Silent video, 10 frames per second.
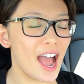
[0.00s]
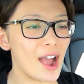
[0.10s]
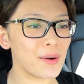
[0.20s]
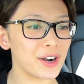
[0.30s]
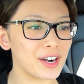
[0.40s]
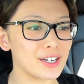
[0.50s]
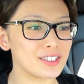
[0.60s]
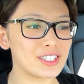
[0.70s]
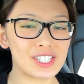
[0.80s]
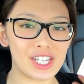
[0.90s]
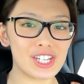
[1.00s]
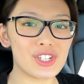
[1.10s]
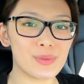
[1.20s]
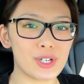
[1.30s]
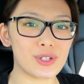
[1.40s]
our
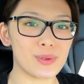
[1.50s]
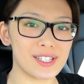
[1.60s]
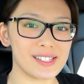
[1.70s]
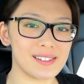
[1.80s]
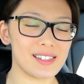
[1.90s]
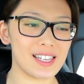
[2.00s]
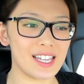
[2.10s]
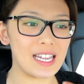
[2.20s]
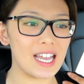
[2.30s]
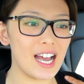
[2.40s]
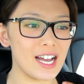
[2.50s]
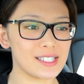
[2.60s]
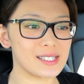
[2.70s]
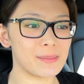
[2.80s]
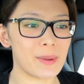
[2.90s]
dish which was the
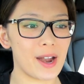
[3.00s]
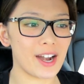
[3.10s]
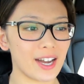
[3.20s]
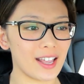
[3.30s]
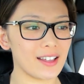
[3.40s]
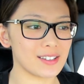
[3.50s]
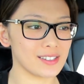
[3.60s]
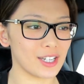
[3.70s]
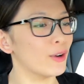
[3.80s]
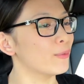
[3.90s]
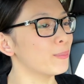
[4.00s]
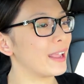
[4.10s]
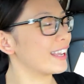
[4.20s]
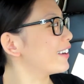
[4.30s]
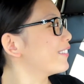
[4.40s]
asparagus no
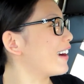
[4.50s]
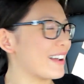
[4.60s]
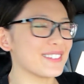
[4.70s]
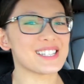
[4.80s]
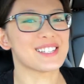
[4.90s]
bacon wrapped